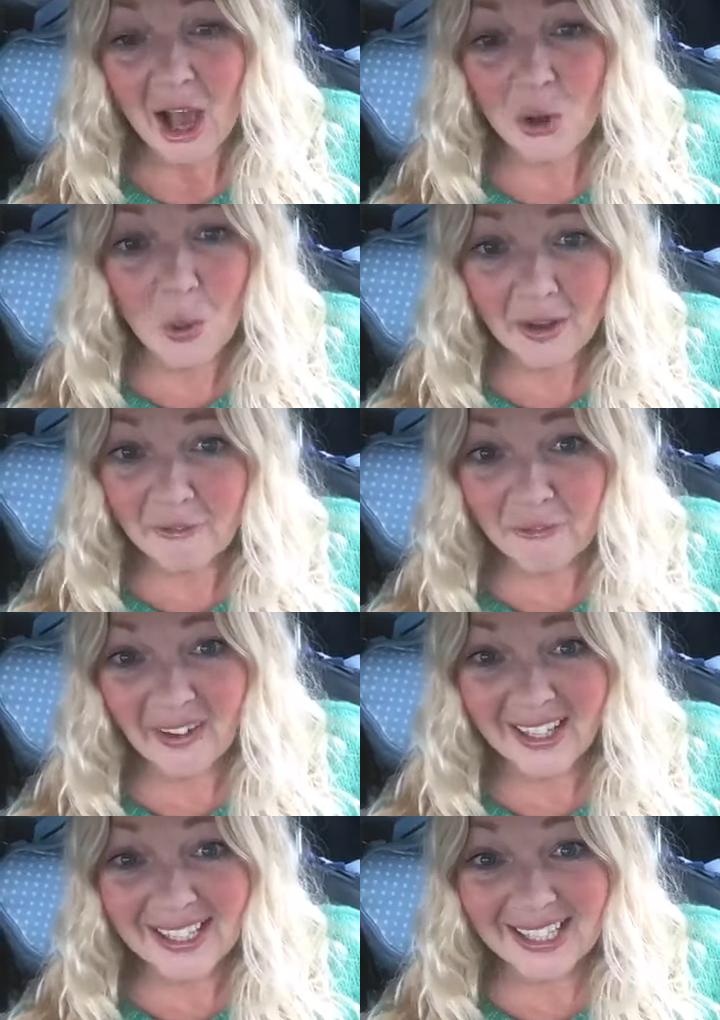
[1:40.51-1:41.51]
And quite
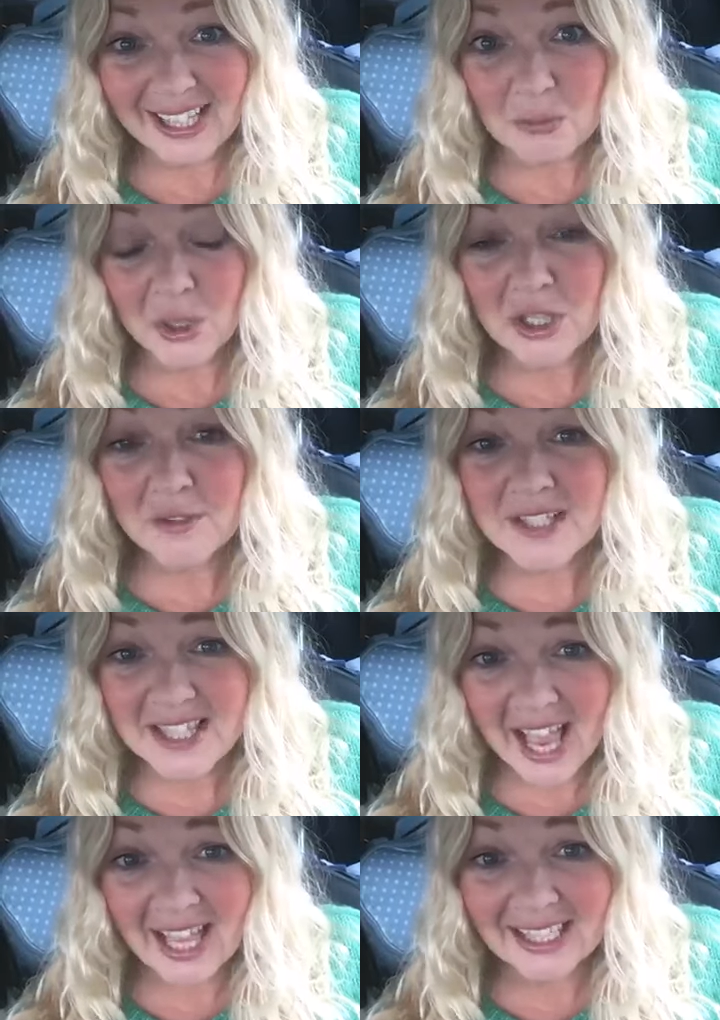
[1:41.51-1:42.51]
frankly, when you
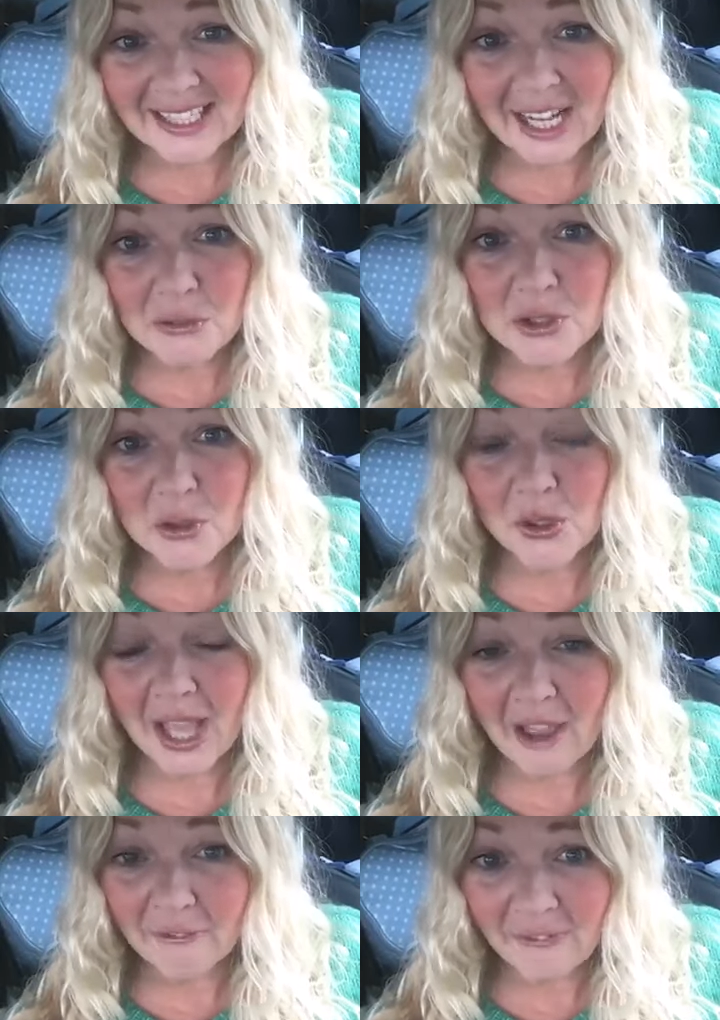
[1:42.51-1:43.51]
sat in an outdoor
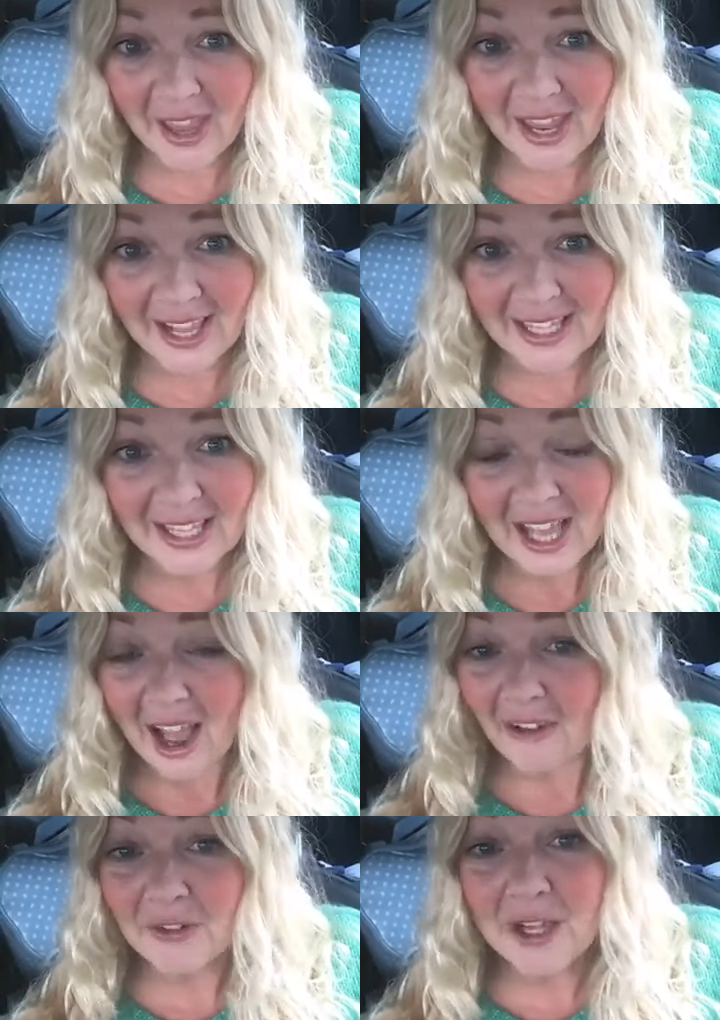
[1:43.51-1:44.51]
cafe, I
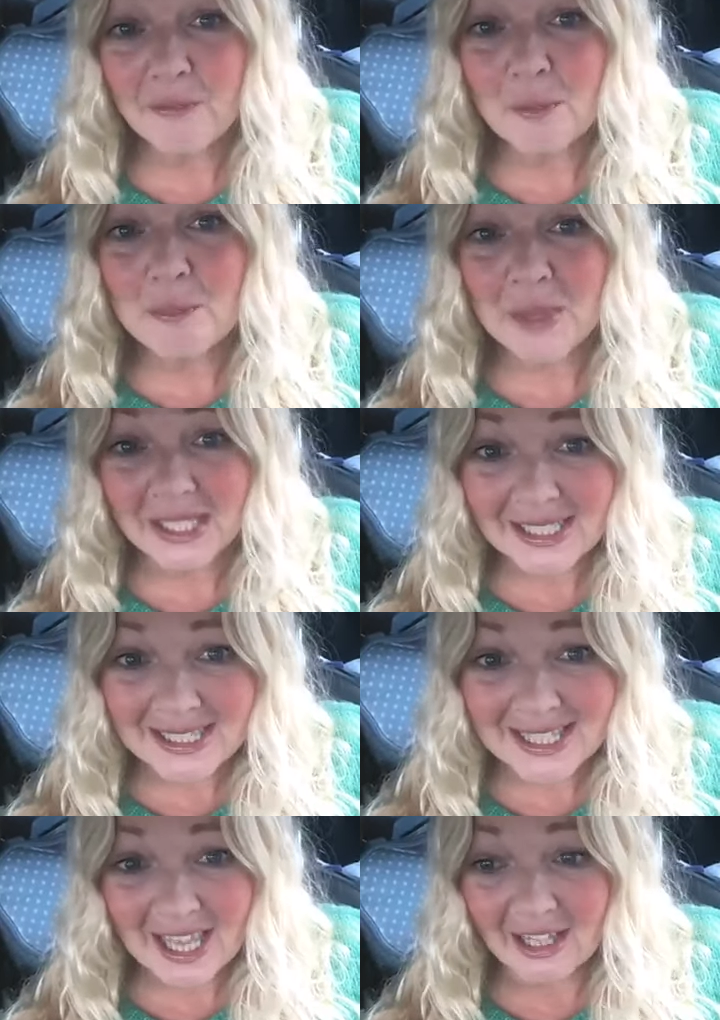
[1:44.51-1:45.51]
haven't even been
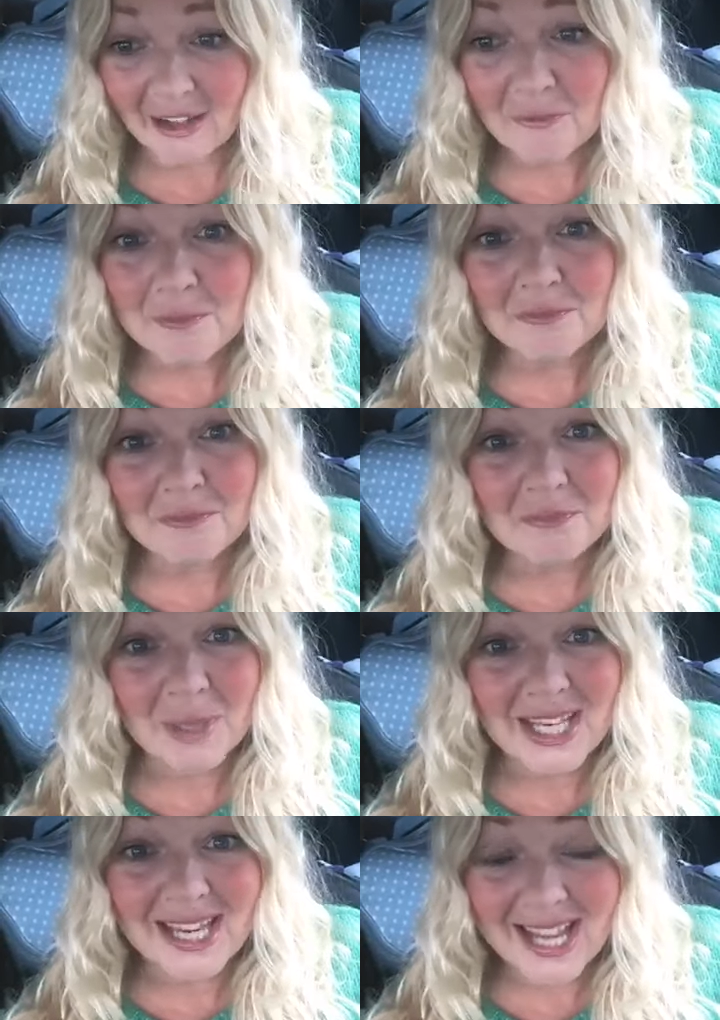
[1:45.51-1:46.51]
inside, I haven't
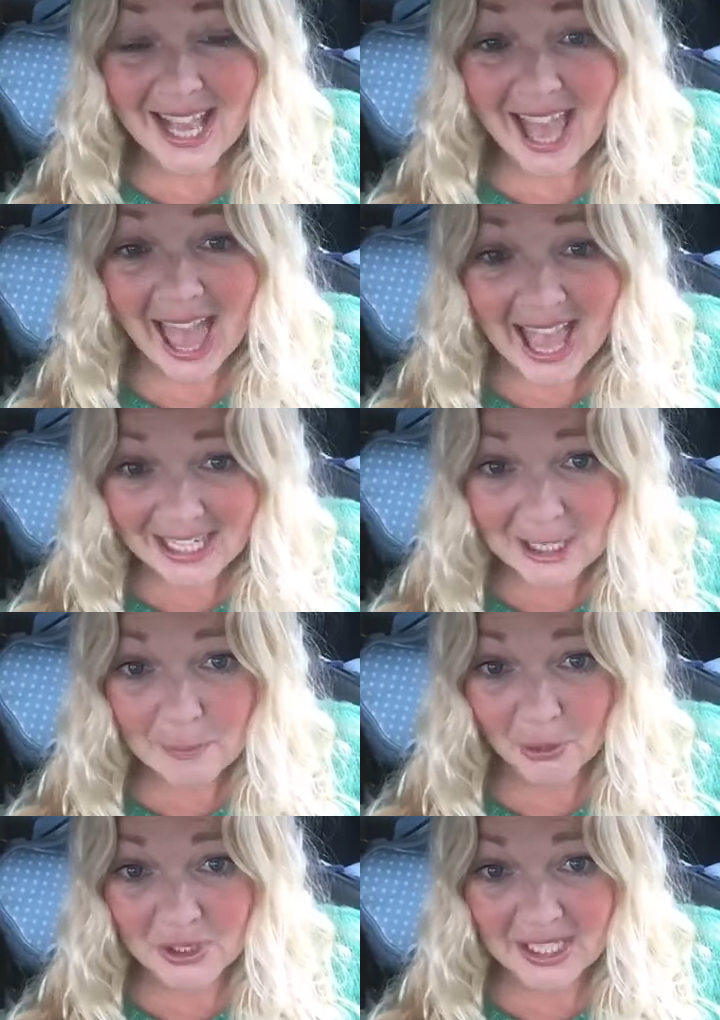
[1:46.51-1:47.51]
been near
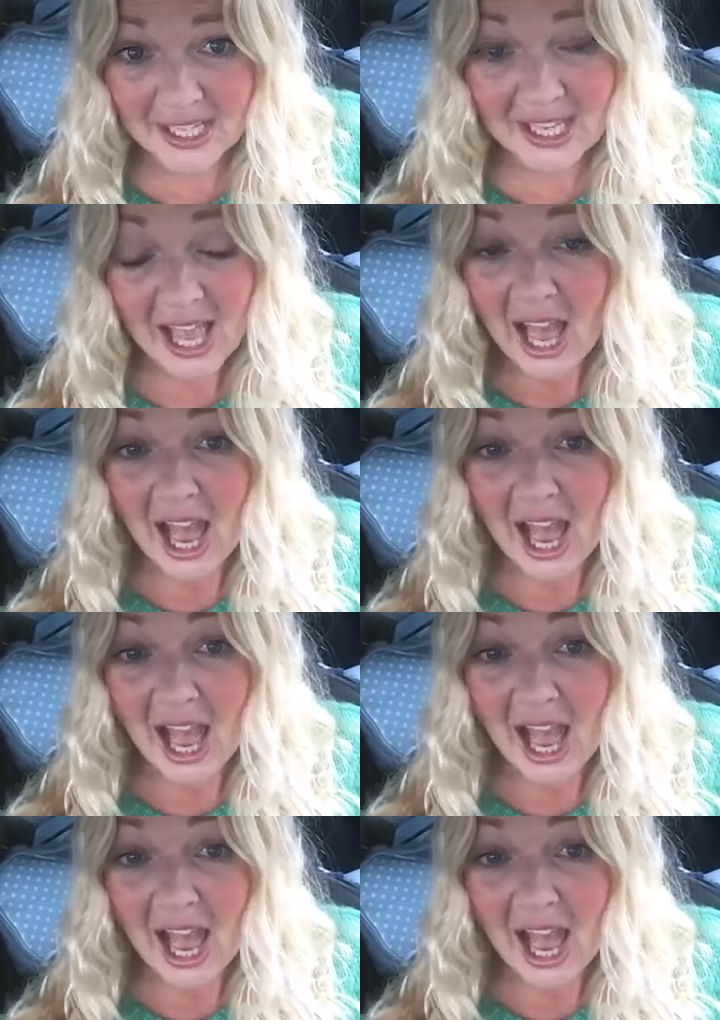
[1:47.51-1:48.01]
anybody,